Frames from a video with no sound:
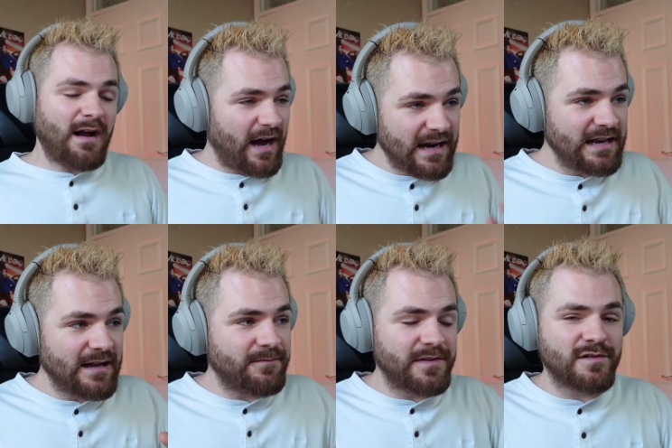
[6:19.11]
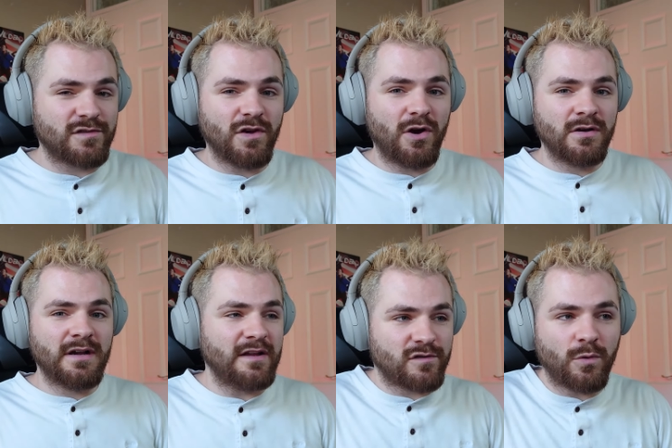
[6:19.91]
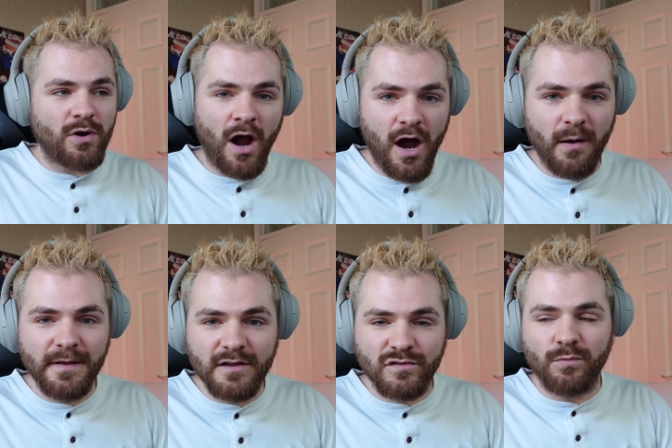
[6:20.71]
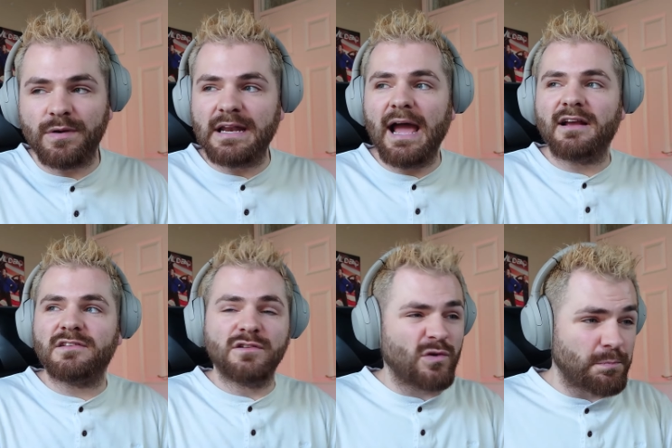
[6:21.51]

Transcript: I love this song. It's so calming, it's so relaxing,